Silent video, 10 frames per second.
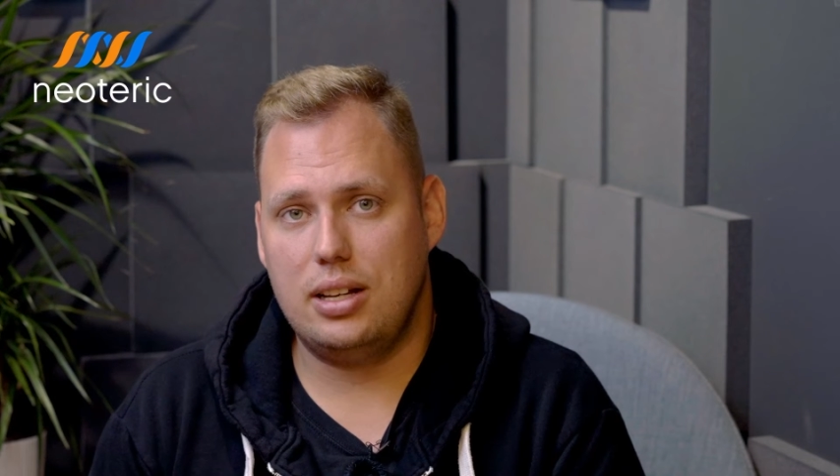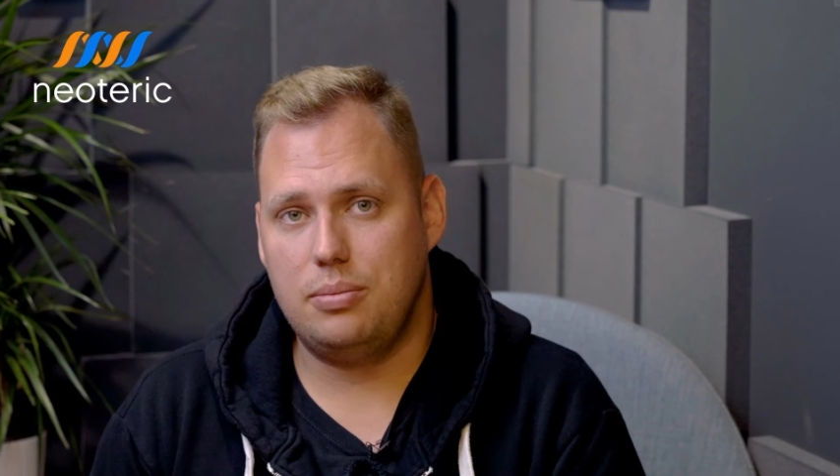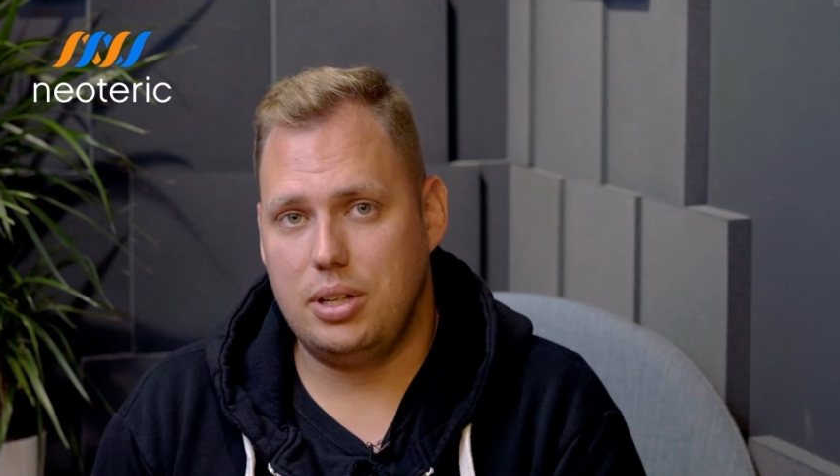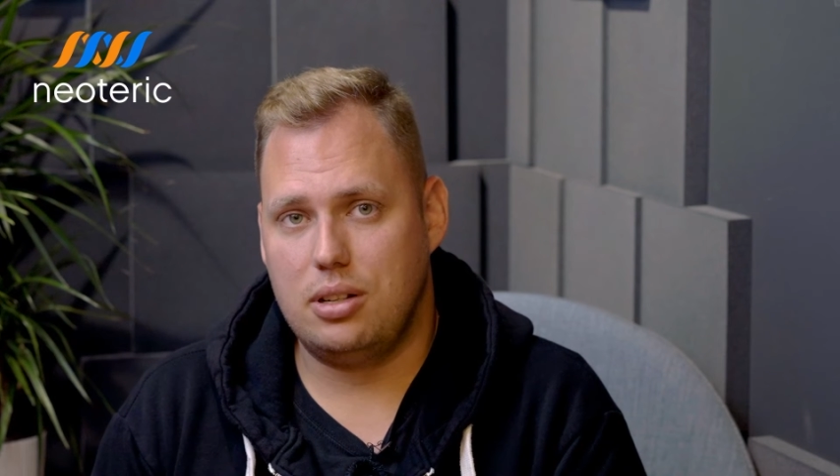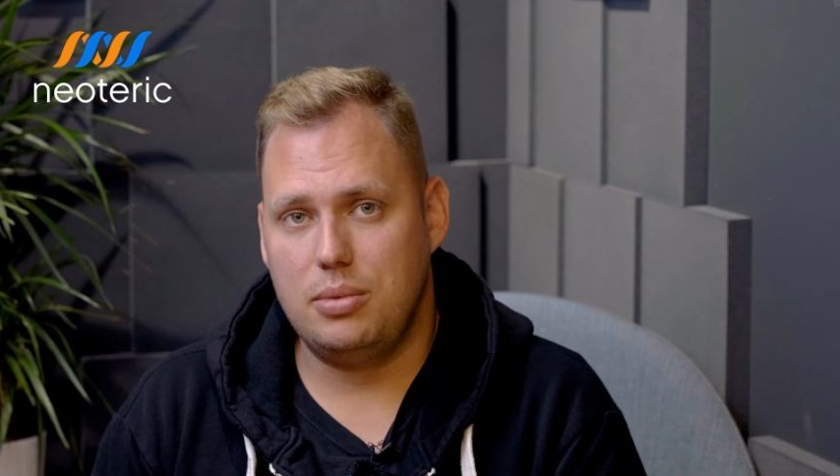
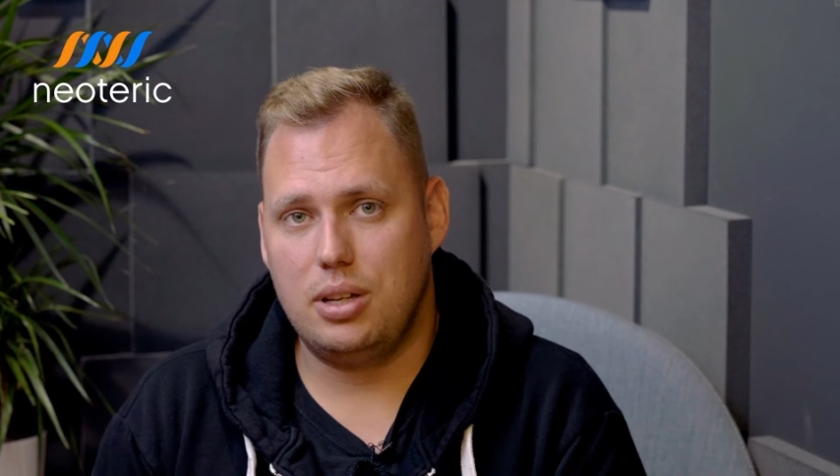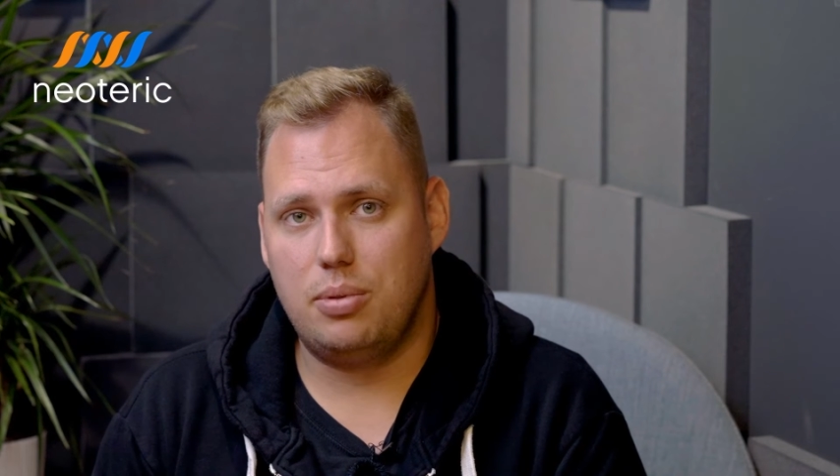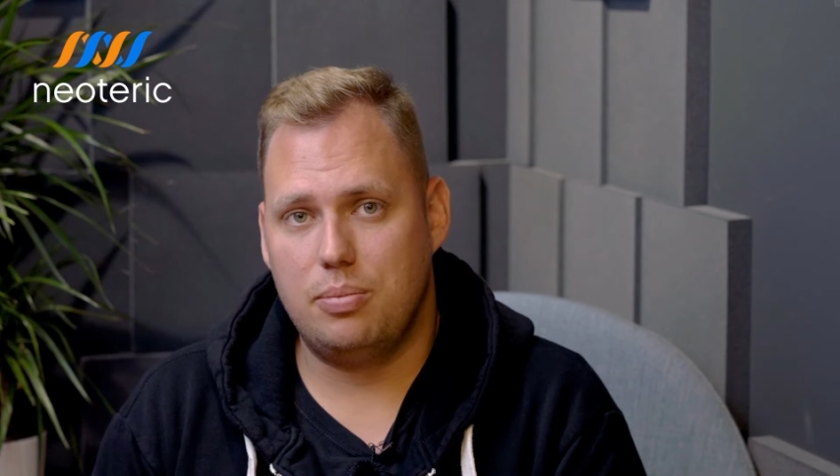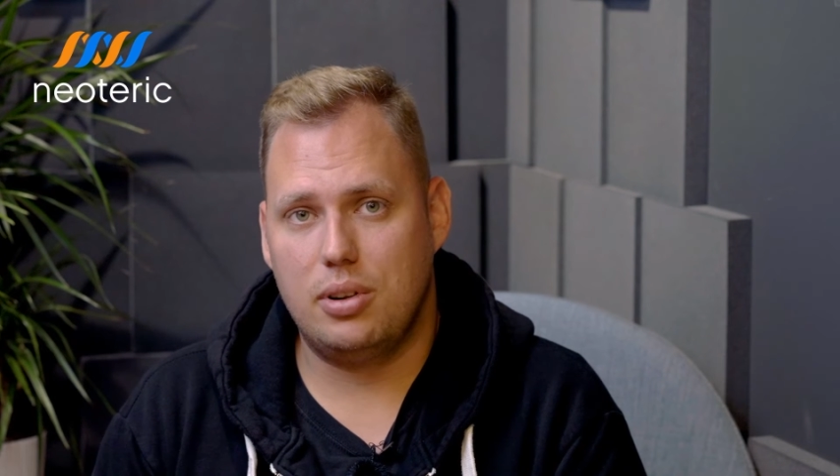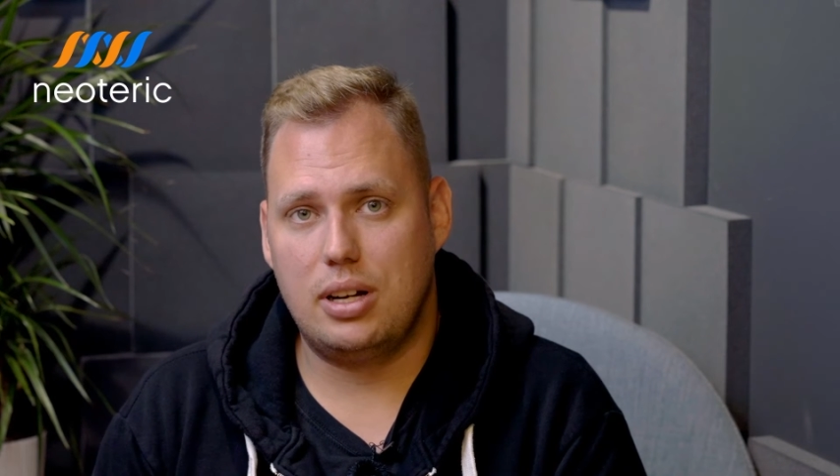and becoming
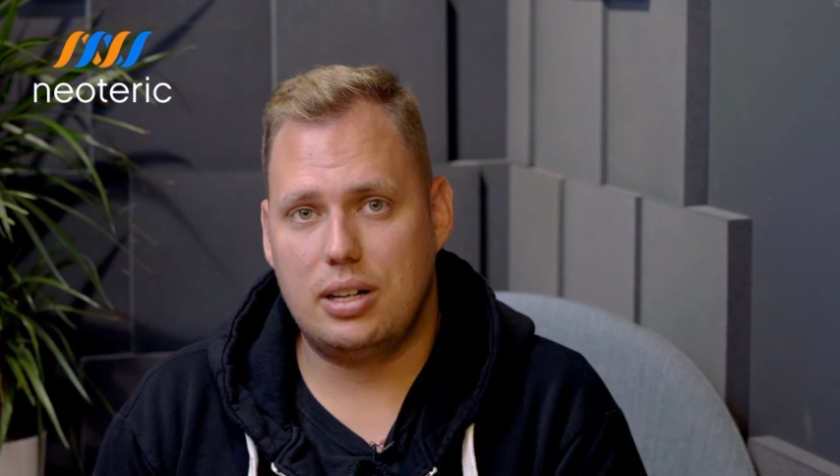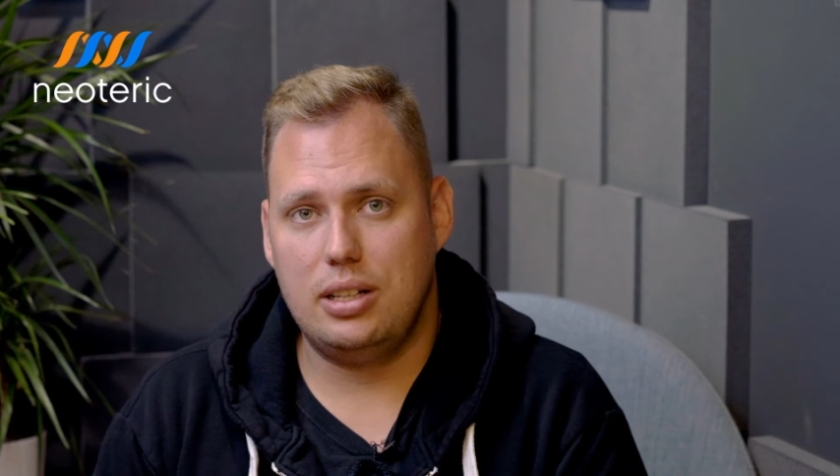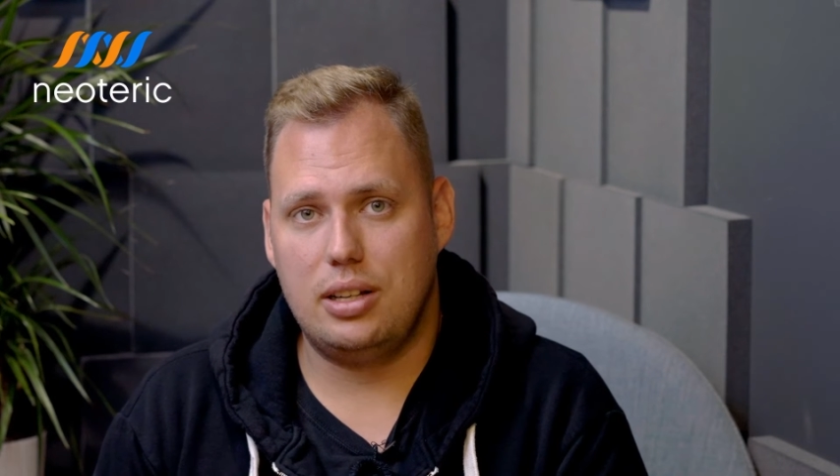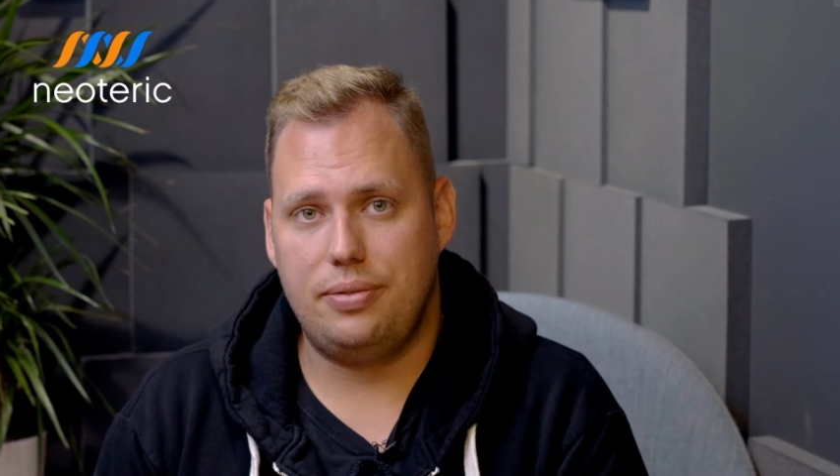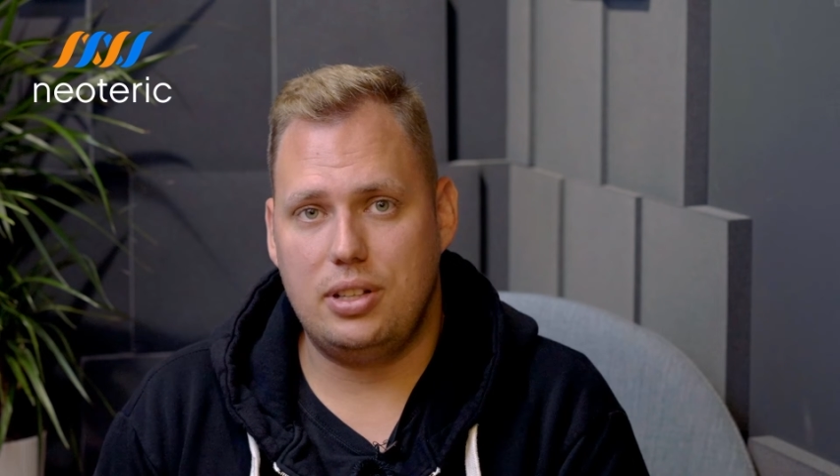popular
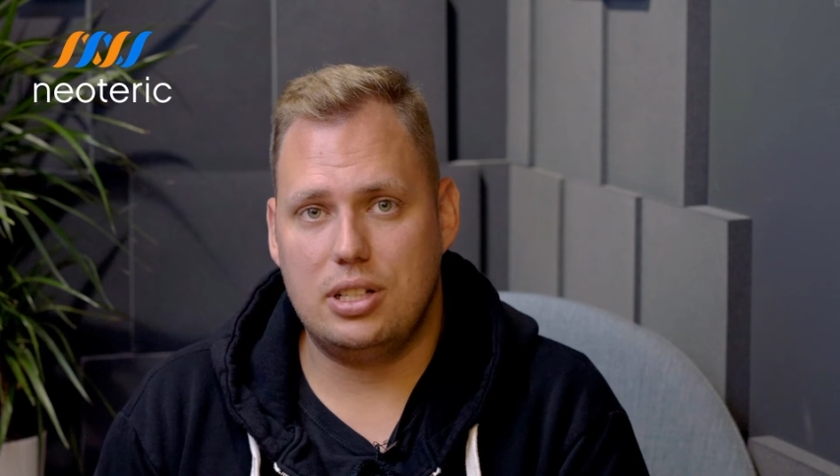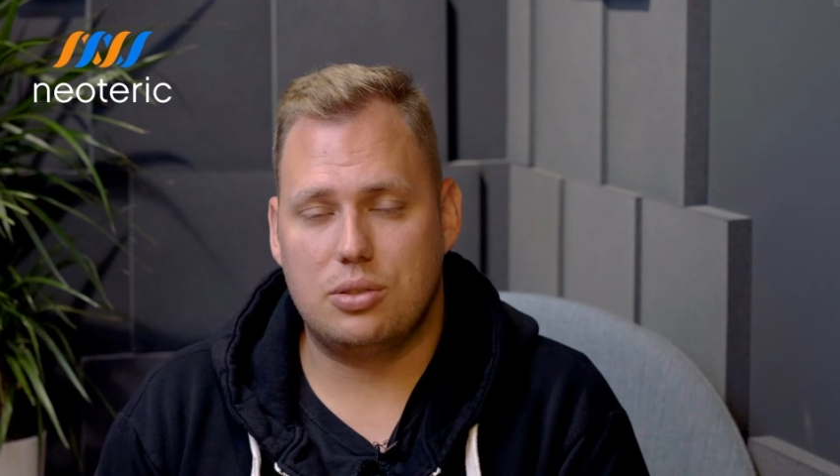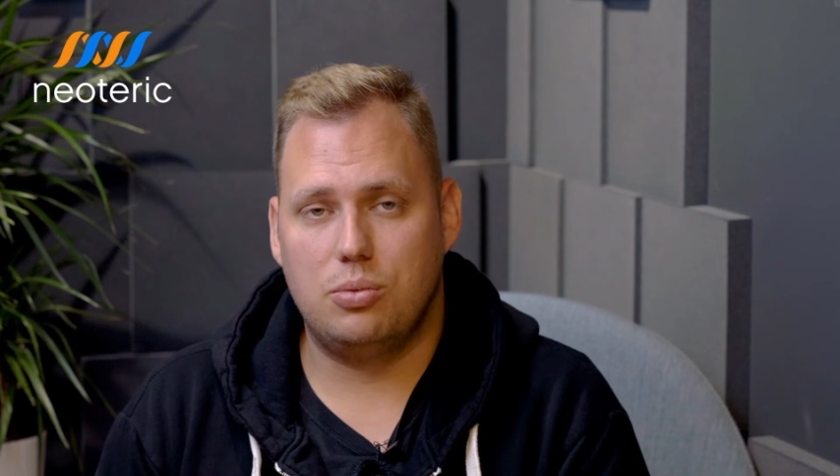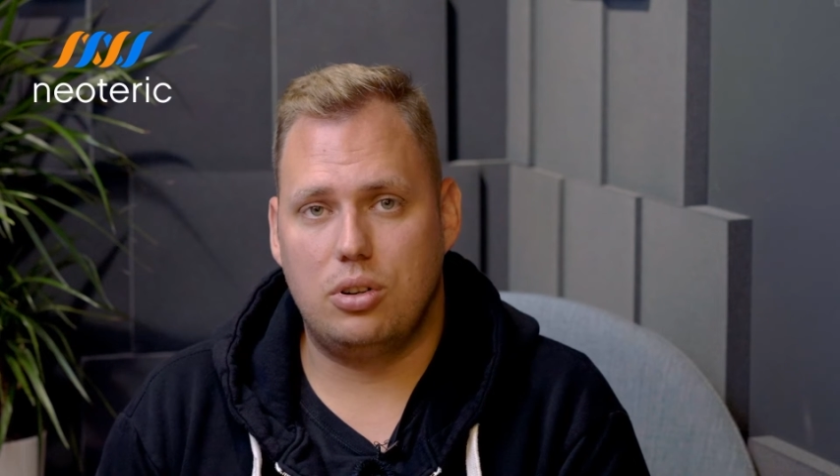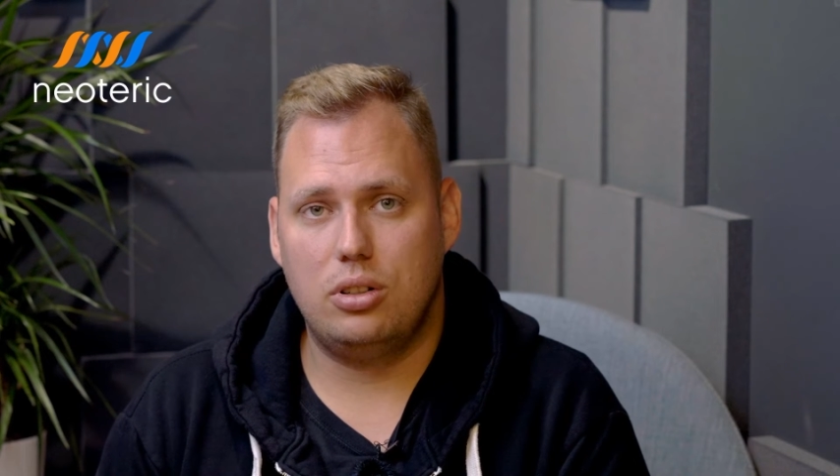in the
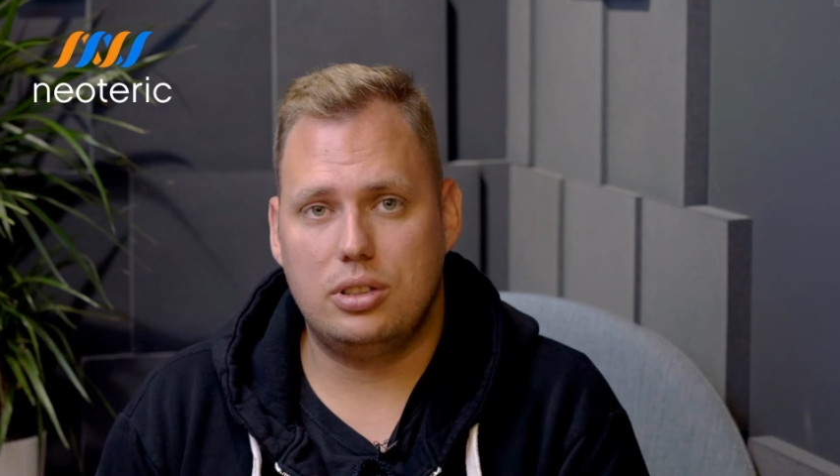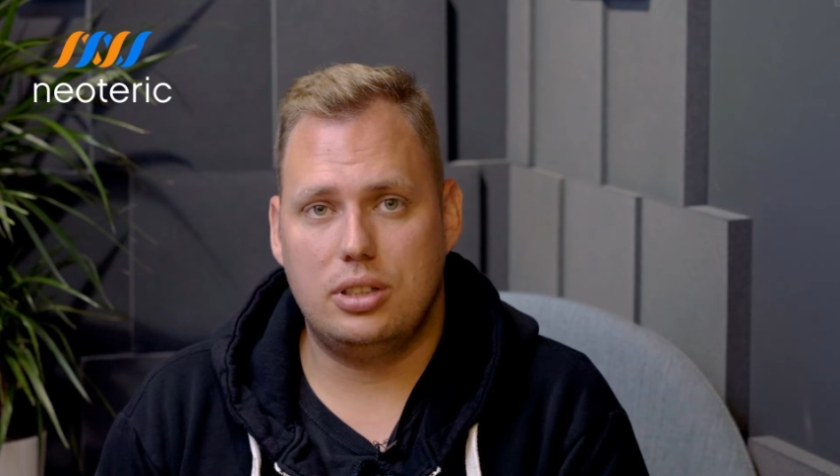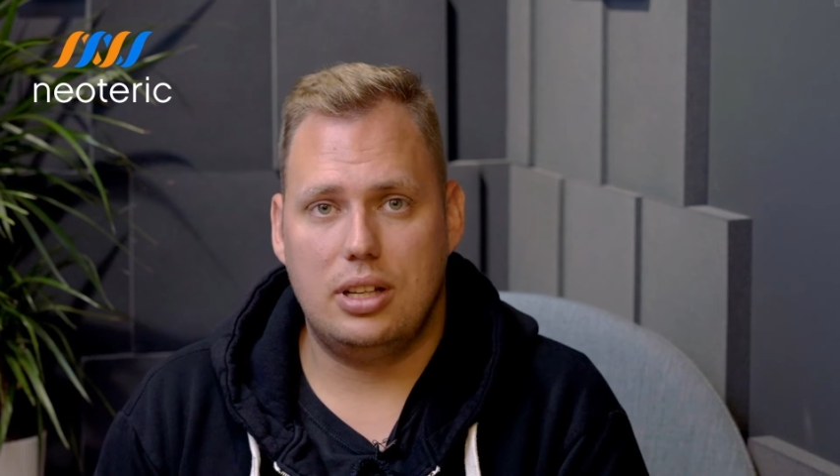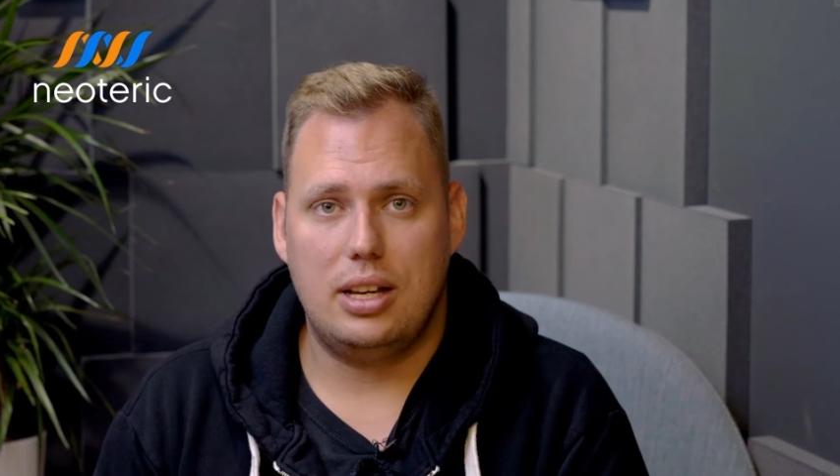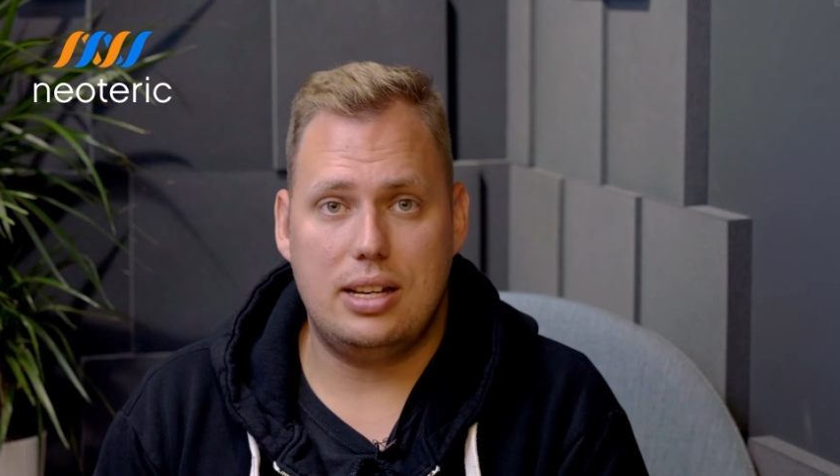fitness world